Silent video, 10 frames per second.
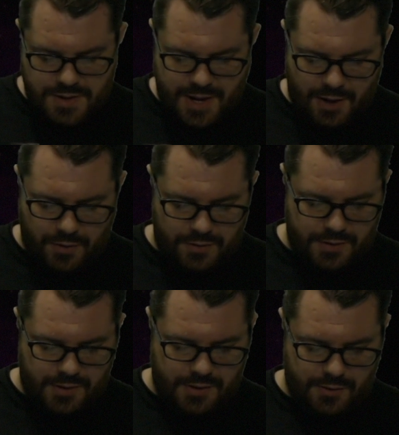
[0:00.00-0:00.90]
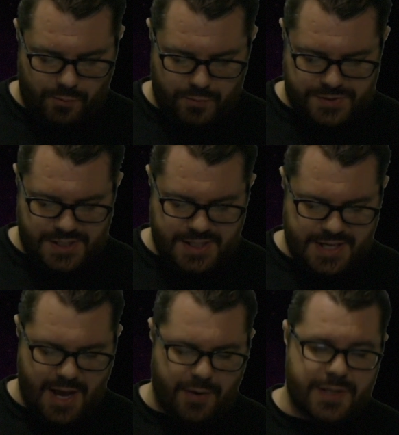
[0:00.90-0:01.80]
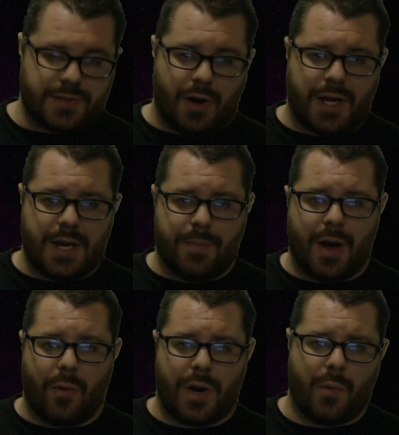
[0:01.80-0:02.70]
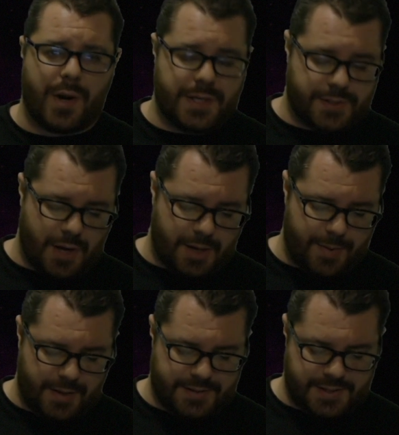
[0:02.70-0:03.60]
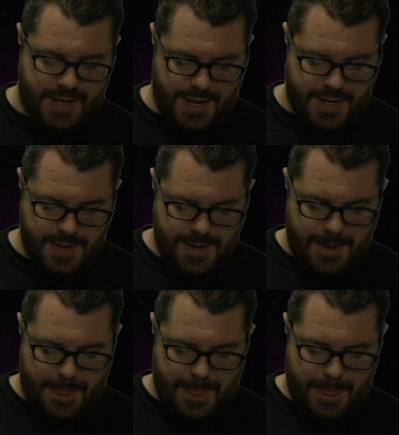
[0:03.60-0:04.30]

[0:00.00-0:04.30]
Now, sitting down and talking about what I wanted to talk about today,